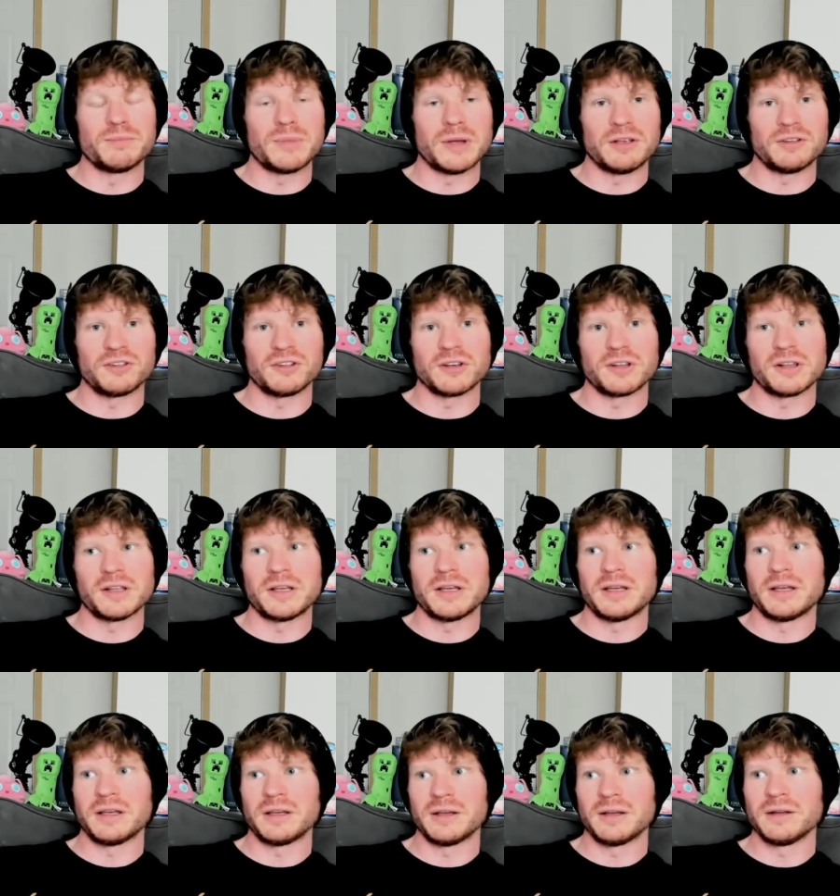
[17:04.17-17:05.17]

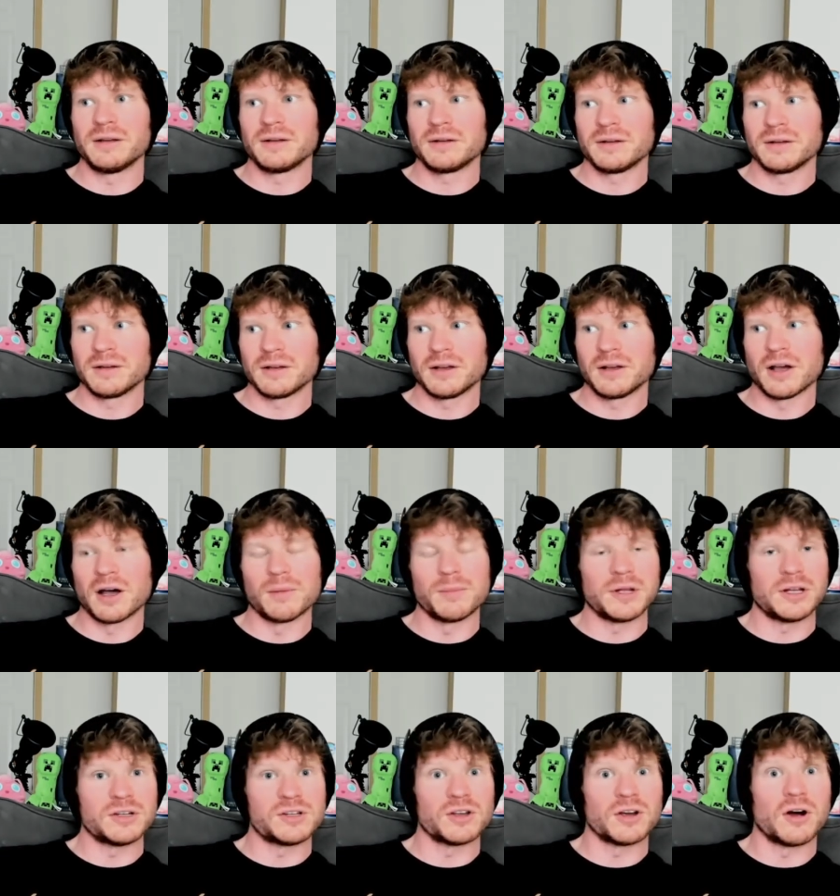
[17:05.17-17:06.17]
basically
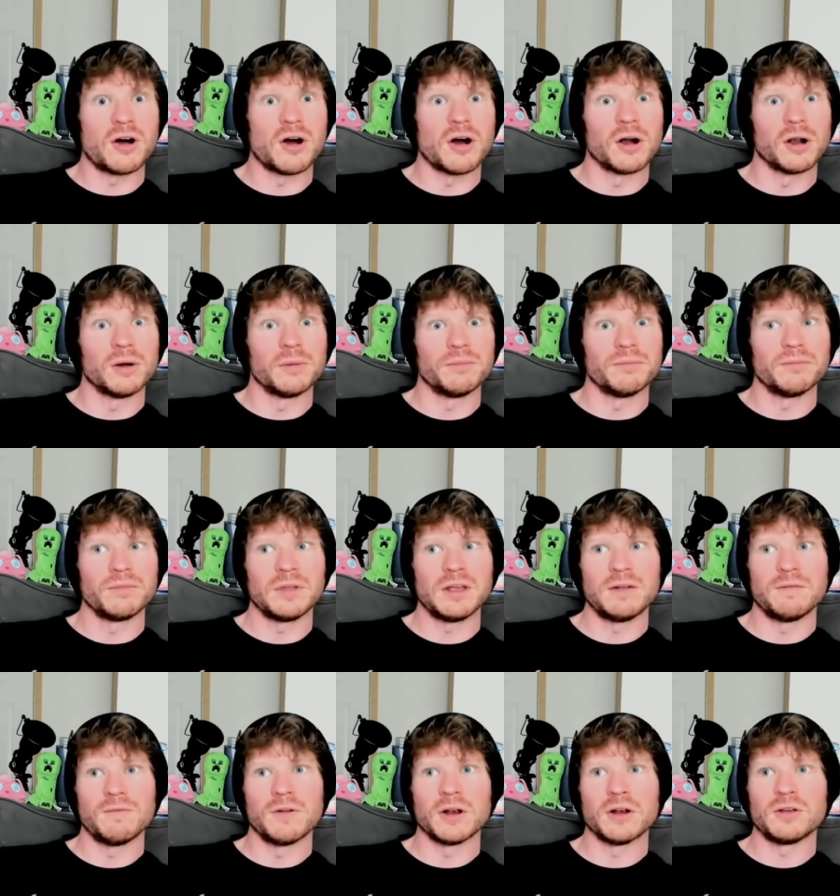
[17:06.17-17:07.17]
coming to harm
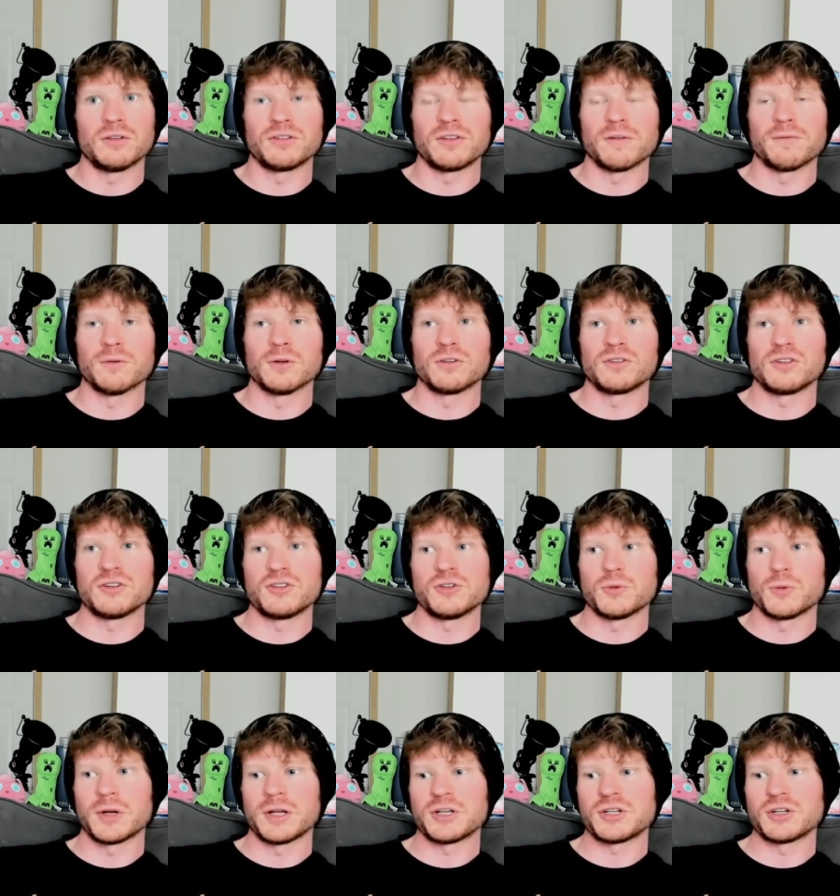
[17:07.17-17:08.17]
in various different
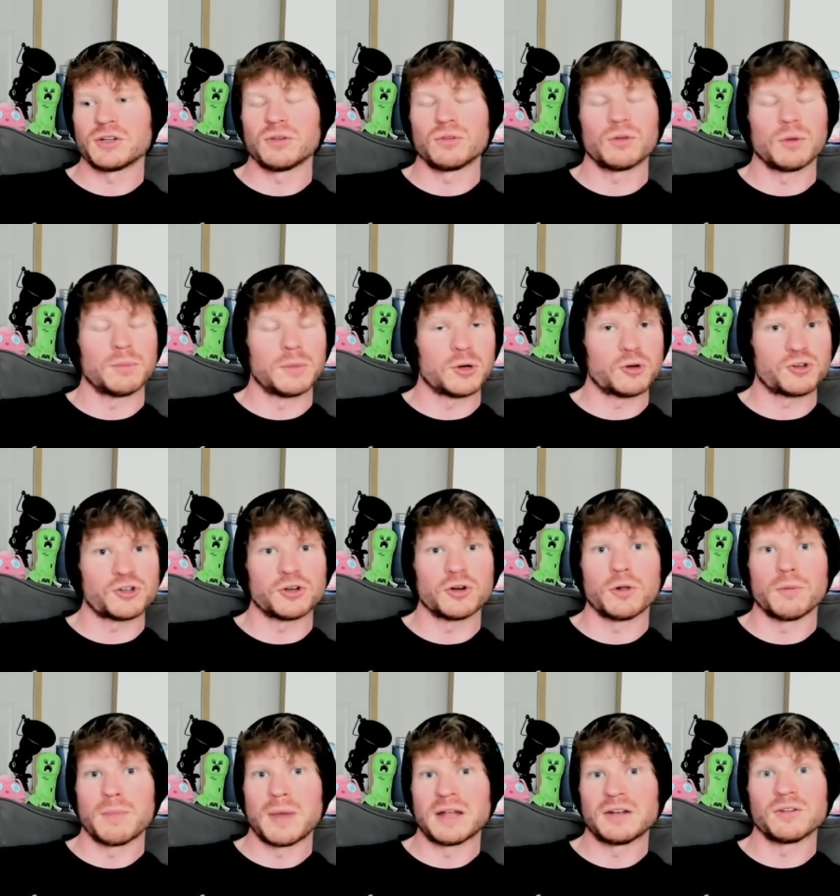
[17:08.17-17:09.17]
situations, emotional,
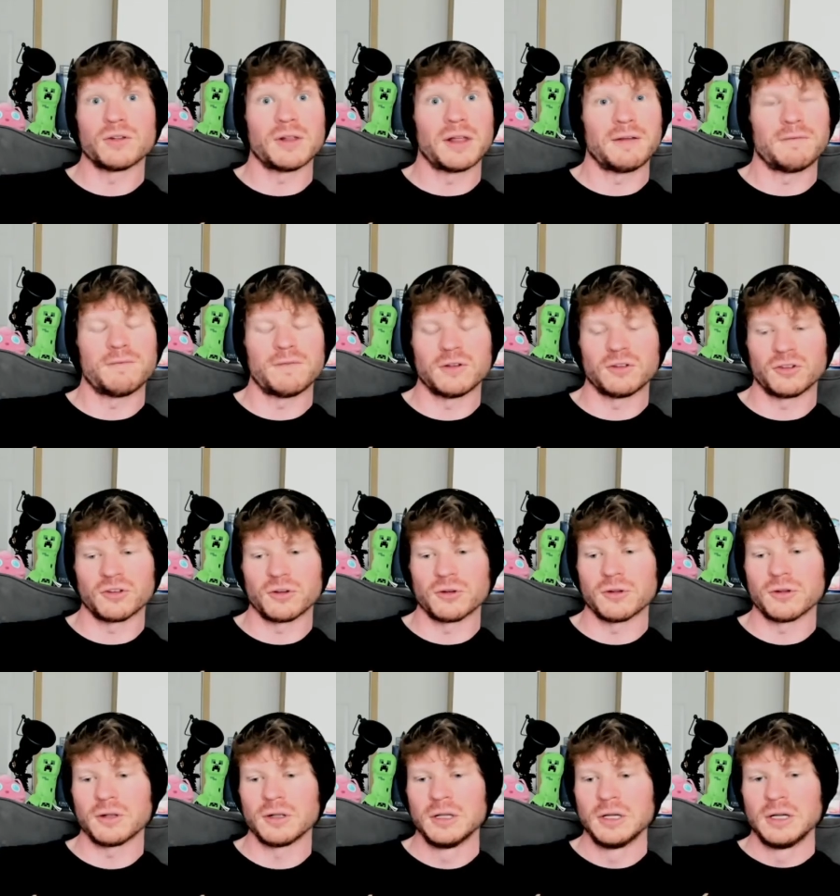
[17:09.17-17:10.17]
mental, and
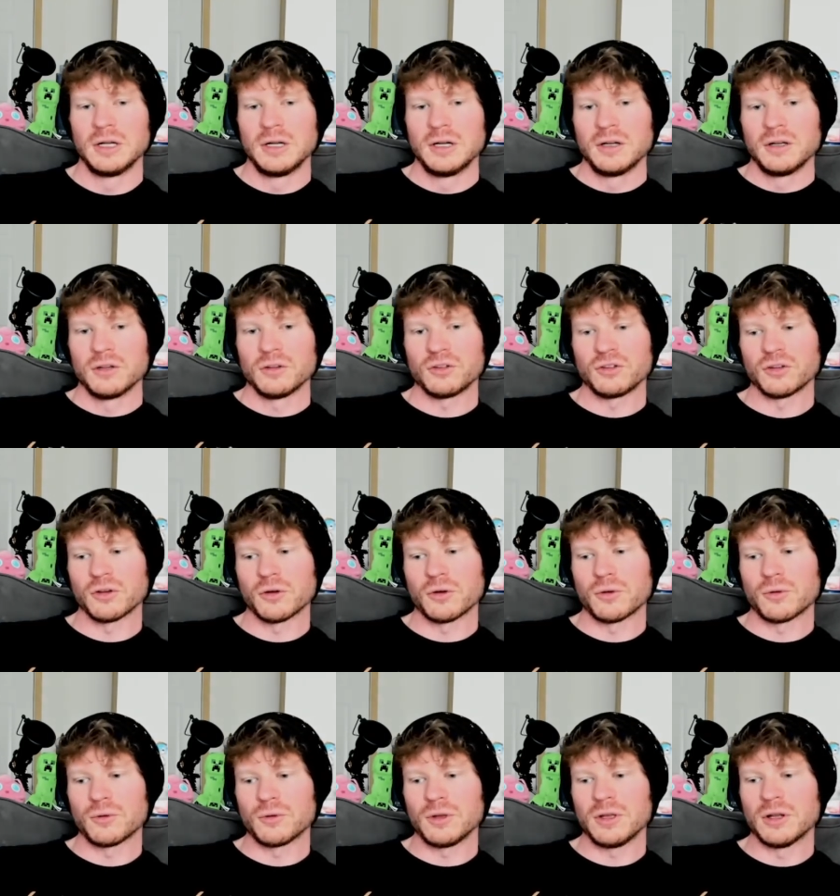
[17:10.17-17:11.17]
physical.
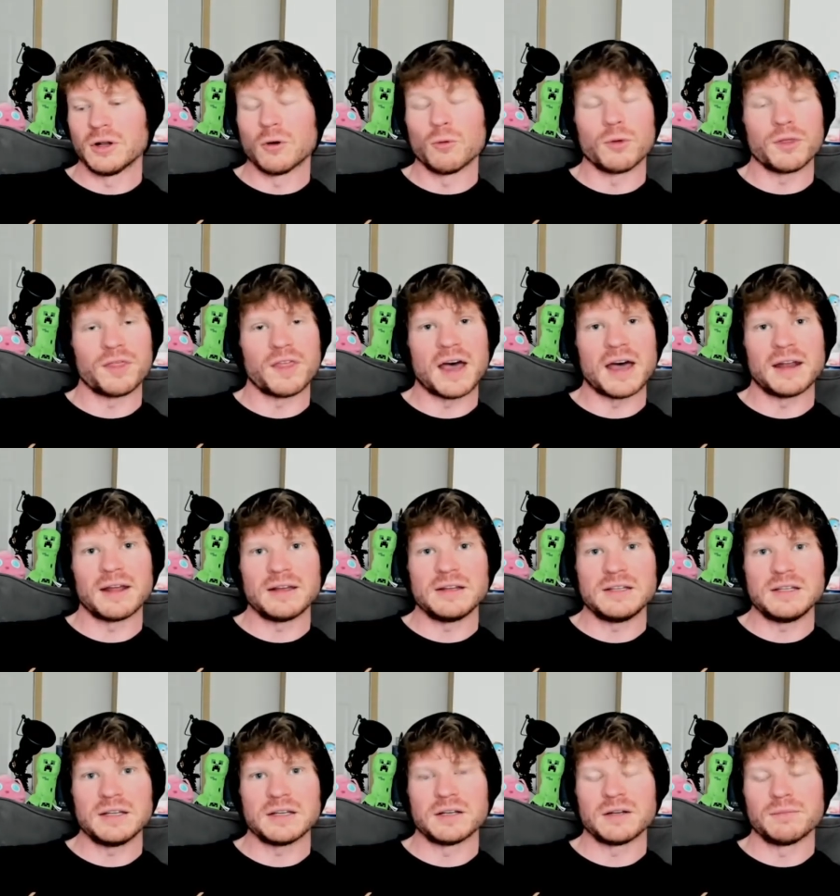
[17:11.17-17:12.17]
So, you know, with that
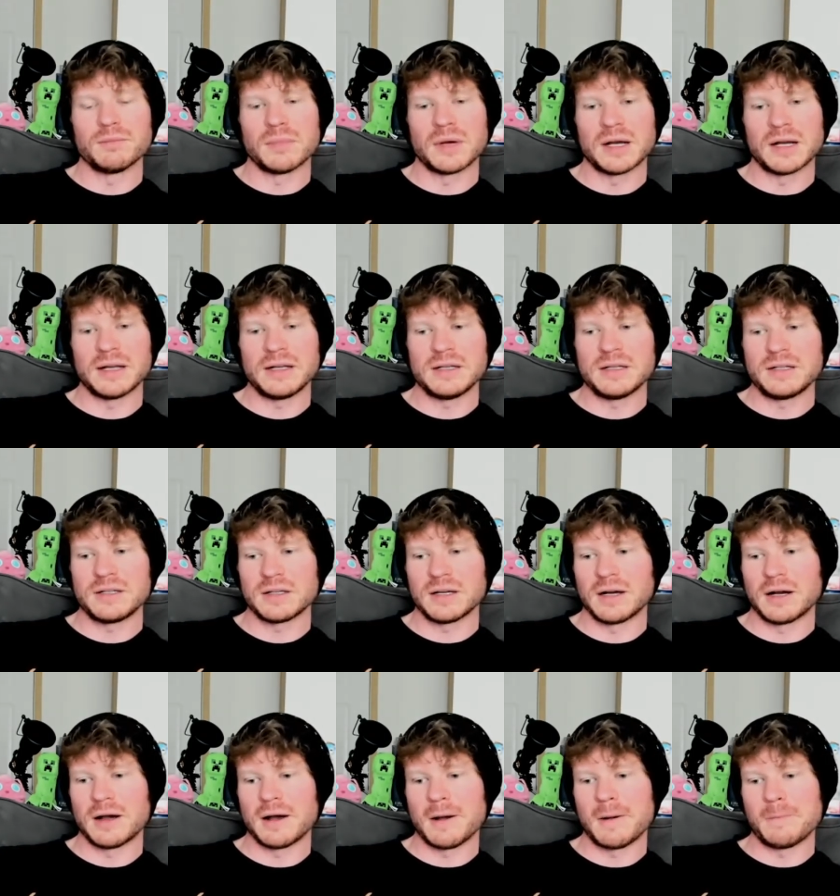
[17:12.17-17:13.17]
idea in mind,
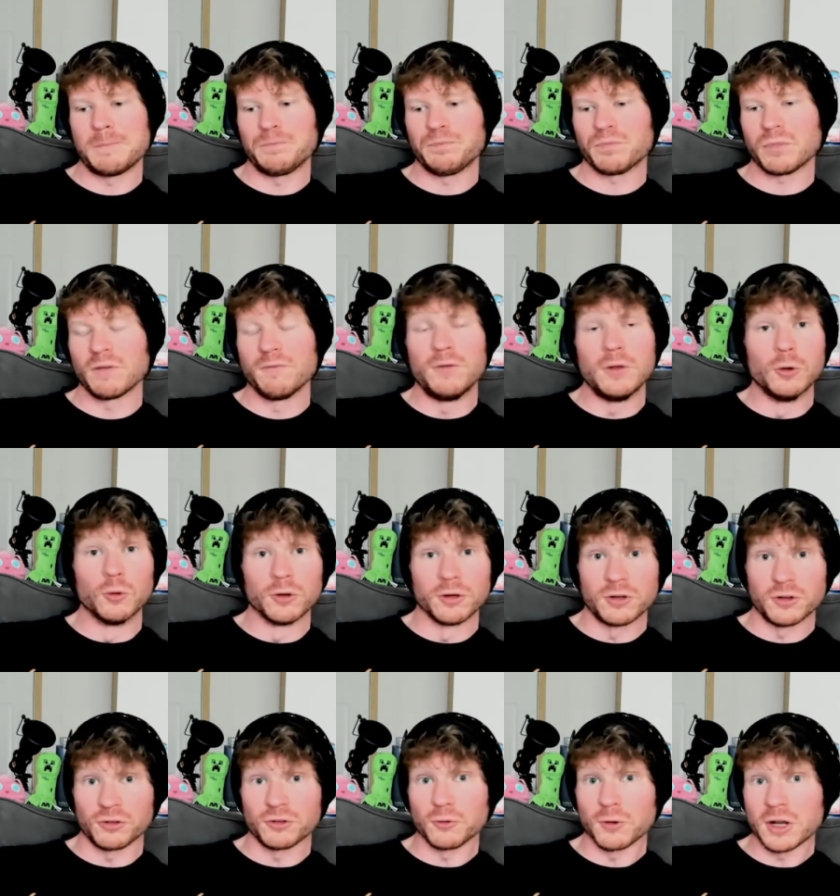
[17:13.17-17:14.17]
viewer
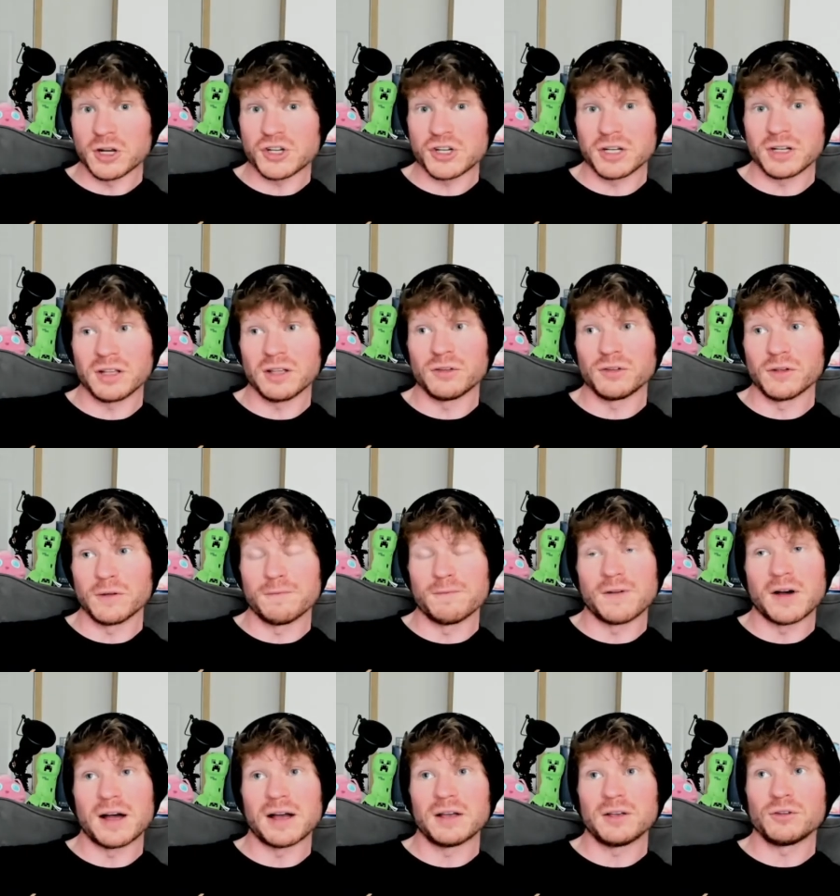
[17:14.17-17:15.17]
discretion is
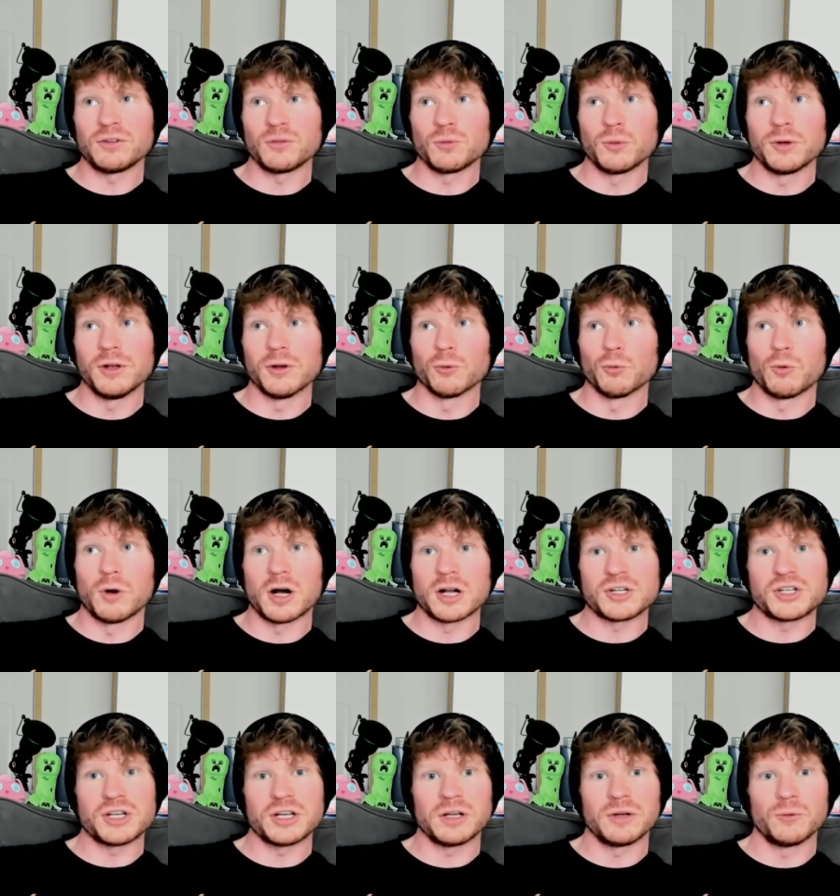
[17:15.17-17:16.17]
advised when you're
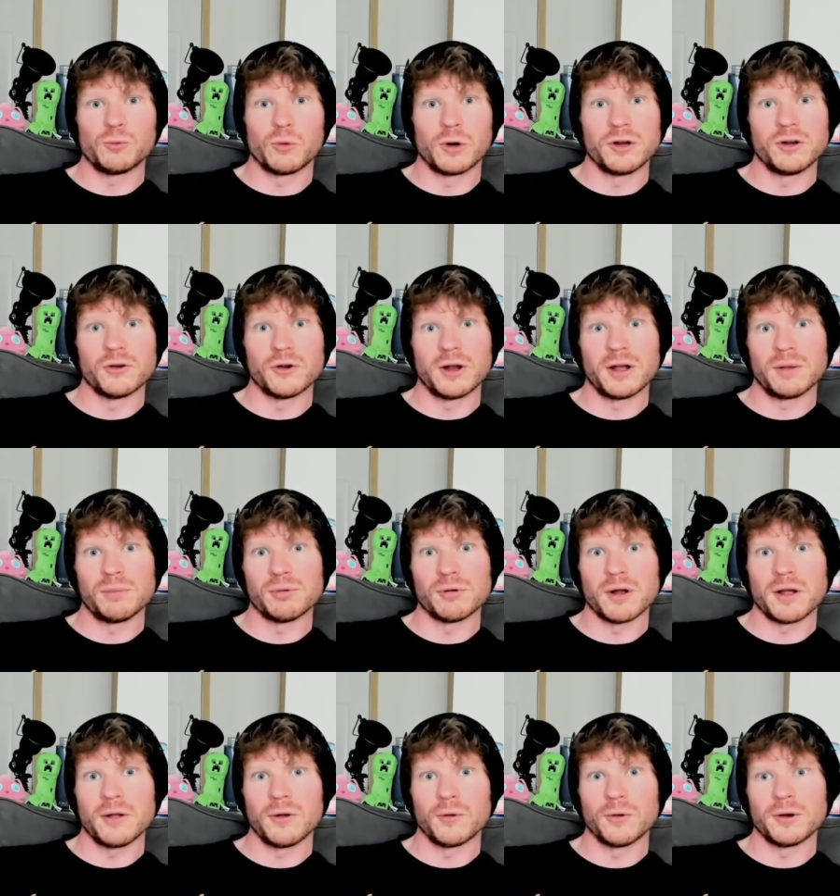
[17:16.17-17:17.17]
watching Wonder Egg
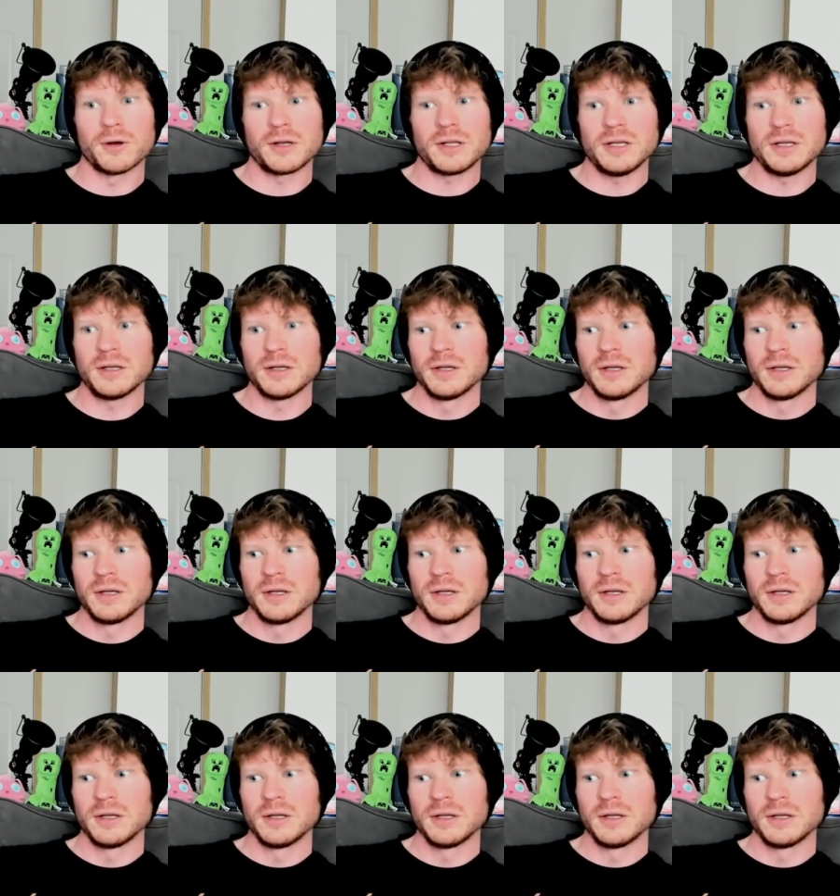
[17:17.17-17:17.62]
Priority.